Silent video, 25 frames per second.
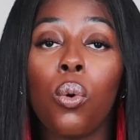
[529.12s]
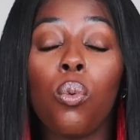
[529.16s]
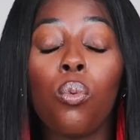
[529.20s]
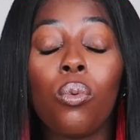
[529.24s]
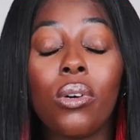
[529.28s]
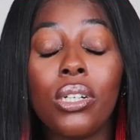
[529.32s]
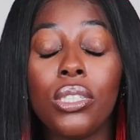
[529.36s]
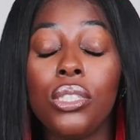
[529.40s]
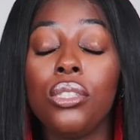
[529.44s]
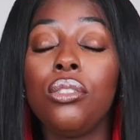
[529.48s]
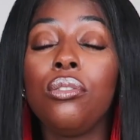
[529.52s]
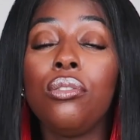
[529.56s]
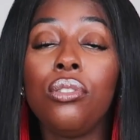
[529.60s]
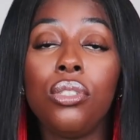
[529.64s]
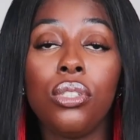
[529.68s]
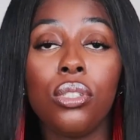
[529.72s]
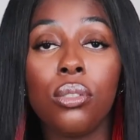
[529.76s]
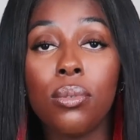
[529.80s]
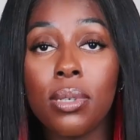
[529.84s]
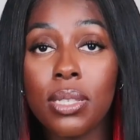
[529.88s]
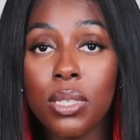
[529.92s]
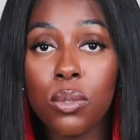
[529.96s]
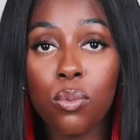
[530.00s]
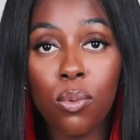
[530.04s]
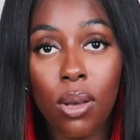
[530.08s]
what you
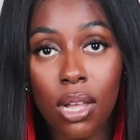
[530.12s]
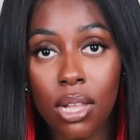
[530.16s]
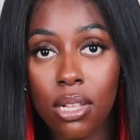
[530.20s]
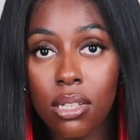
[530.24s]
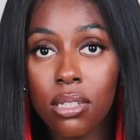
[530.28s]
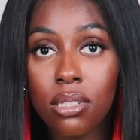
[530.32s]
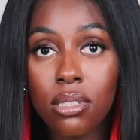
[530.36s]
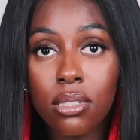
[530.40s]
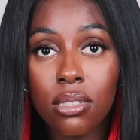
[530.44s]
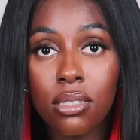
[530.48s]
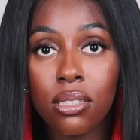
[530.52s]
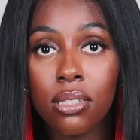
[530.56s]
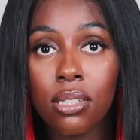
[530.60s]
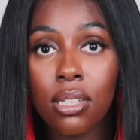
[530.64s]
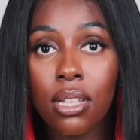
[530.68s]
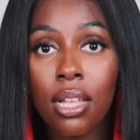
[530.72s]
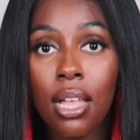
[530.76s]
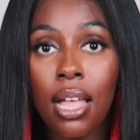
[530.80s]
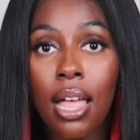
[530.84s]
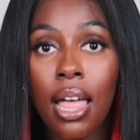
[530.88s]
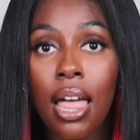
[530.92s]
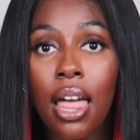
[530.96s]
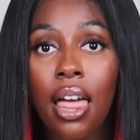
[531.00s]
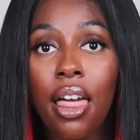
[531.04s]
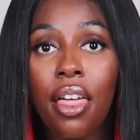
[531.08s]
do as well,
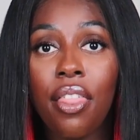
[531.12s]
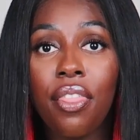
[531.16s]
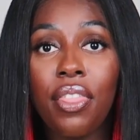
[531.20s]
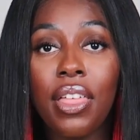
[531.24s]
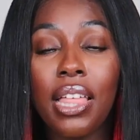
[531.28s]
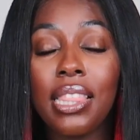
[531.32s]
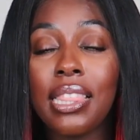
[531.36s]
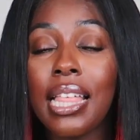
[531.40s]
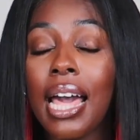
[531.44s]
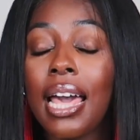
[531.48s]
then